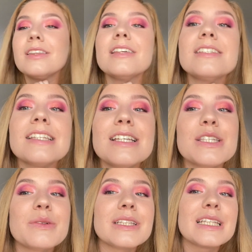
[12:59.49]
This is
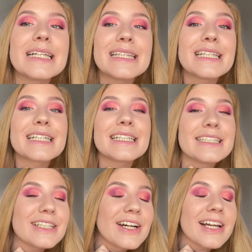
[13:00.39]
what the look
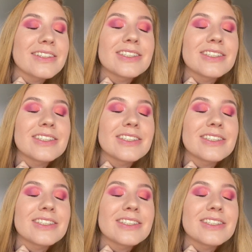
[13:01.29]
turned out